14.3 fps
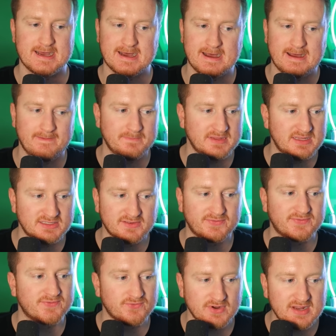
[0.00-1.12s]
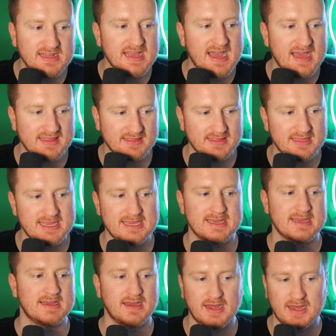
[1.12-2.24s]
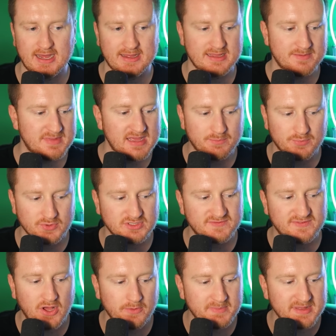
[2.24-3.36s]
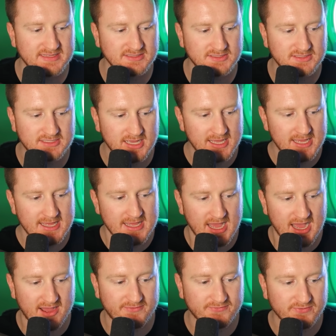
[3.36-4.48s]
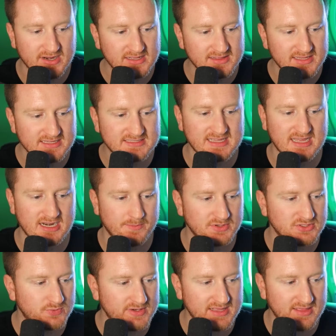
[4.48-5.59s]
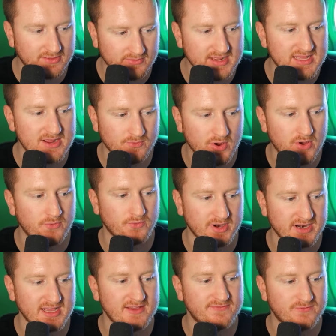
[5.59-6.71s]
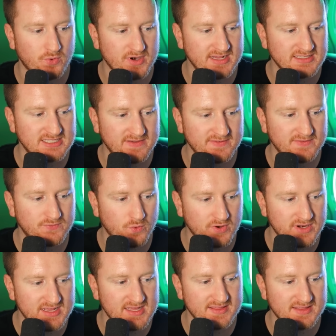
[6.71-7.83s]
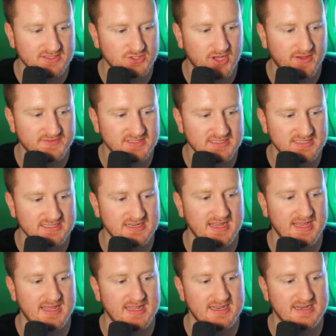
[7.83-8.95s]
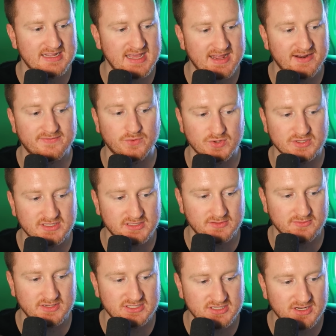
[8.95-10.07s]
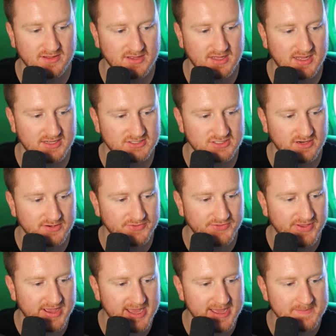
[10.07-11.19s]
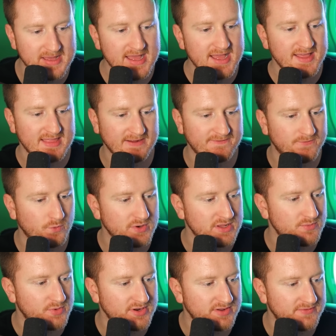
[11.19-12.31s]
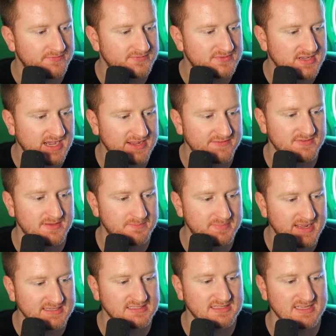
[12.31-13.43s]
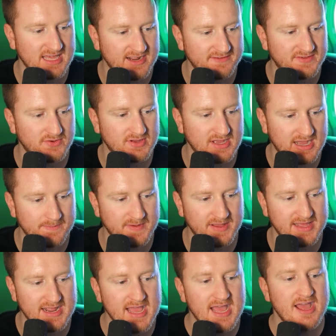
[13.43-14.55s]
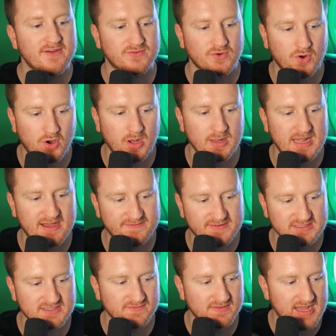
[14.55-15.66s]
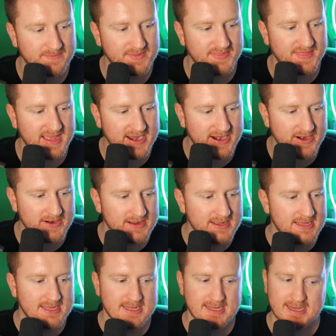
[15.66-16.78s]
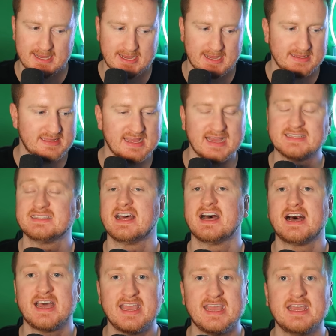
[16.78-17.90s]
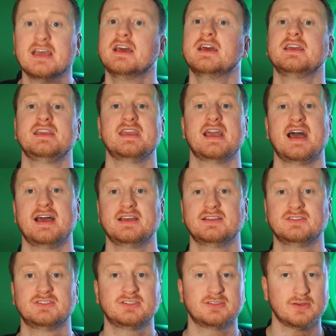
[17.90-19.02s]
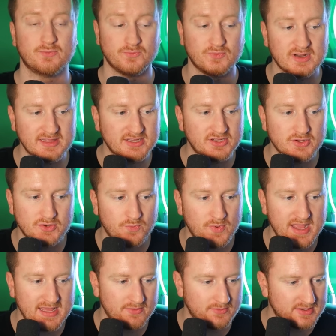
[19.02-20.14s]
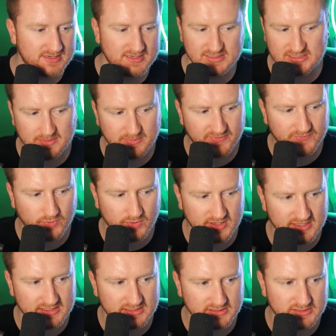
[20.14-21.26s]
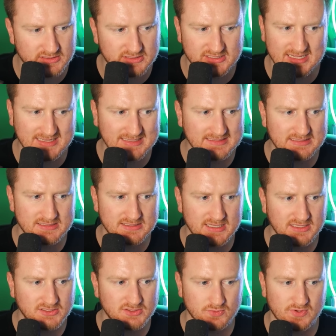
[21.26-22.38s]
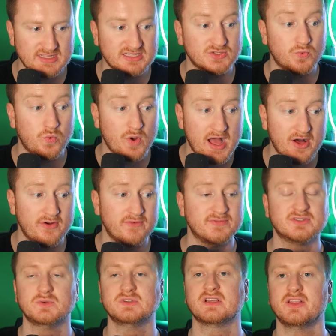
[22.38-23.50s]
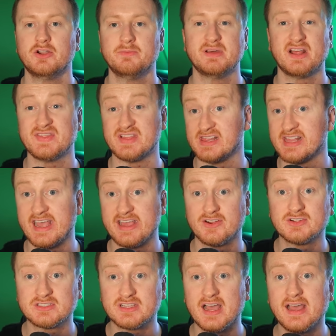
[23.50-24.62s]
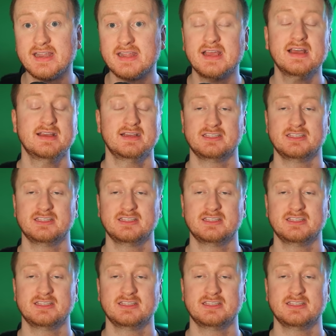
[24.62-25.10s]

Um, he's a freak athlete. Uh, he made Bruce Feldman's uh, Freak List at number 23, he wrote running a 4.97.40 this offseason, and he had a 4.63 uh, shuttle time. That 40 would have tied for the best at the NFL Combine for all offensive linemen there. Uh, he has the height. He has really good weight. What did I say before? It is 6'6, 312. So he's a little bit on the lighter side.